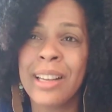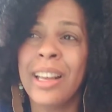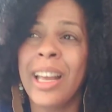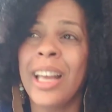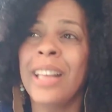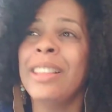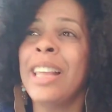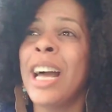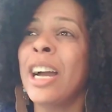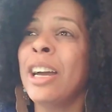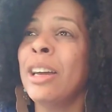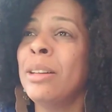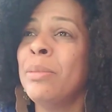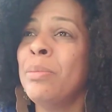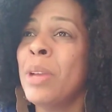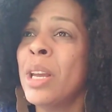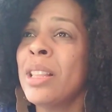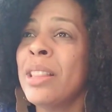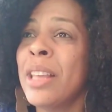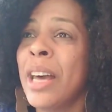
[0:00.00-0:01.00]
And
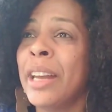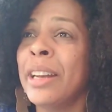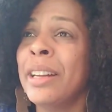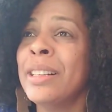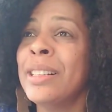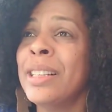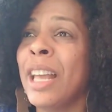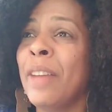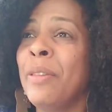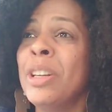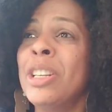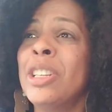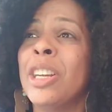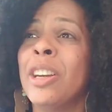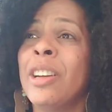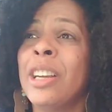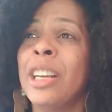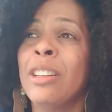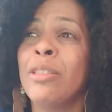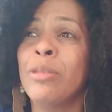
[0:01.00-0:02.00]
that is every
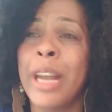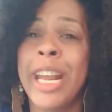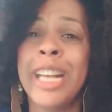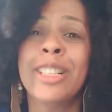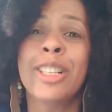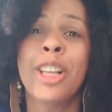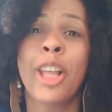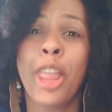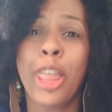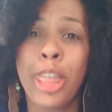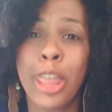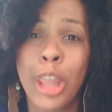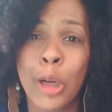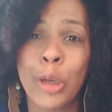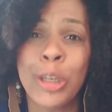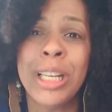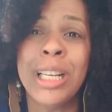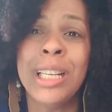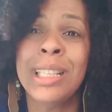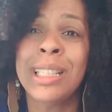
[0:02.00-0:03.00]
share can raise
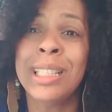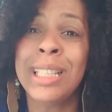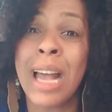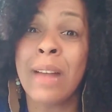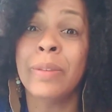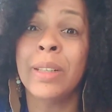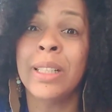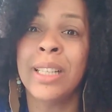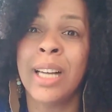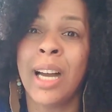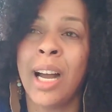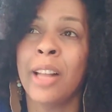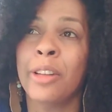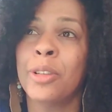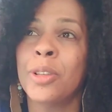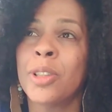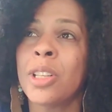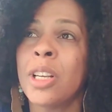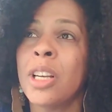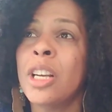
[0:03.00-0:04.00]

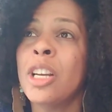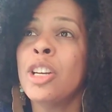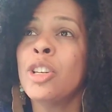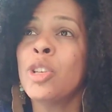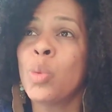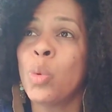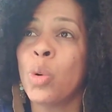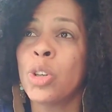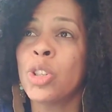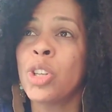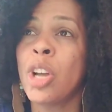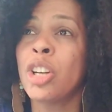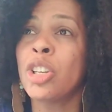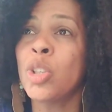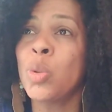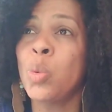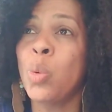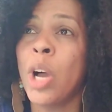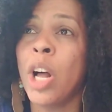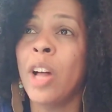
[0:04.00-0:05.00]
$37 towards our
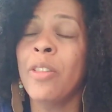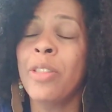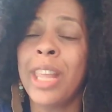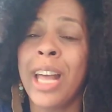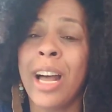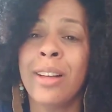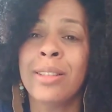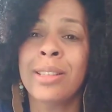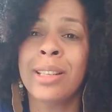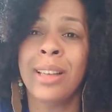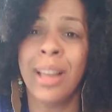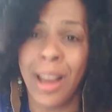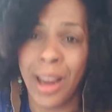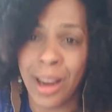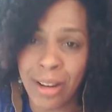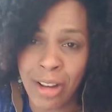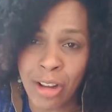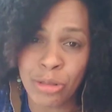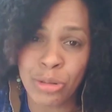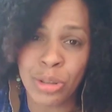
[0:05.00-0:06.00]

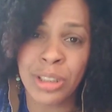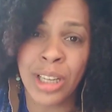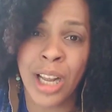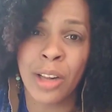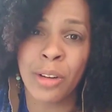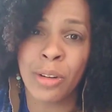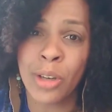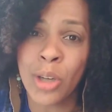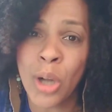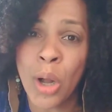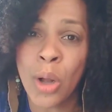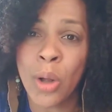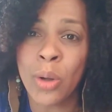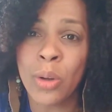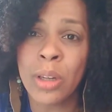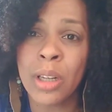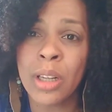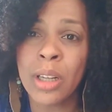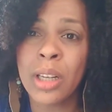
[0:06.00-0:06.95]
$12,800 goal.